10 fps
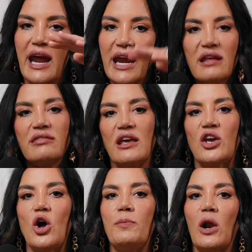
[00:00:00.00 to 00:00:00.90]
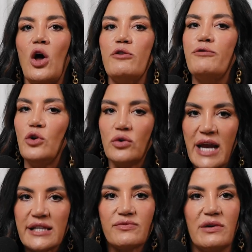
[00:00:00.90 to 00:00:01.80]
anything go below for your
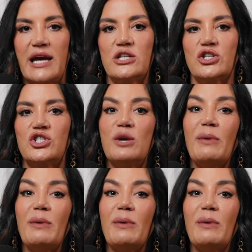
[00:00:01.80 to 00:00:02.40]
next relationship,